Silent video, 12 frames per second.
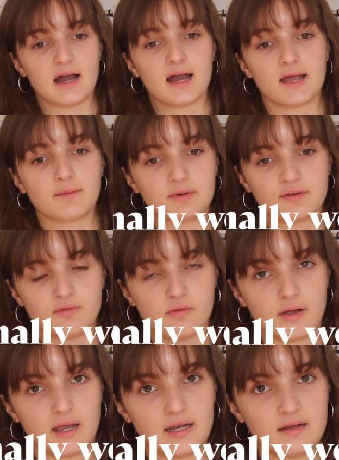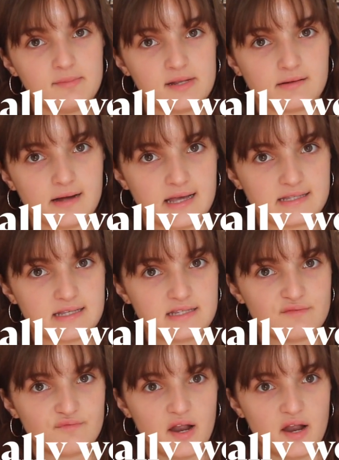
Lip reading: I would avoid amino acids and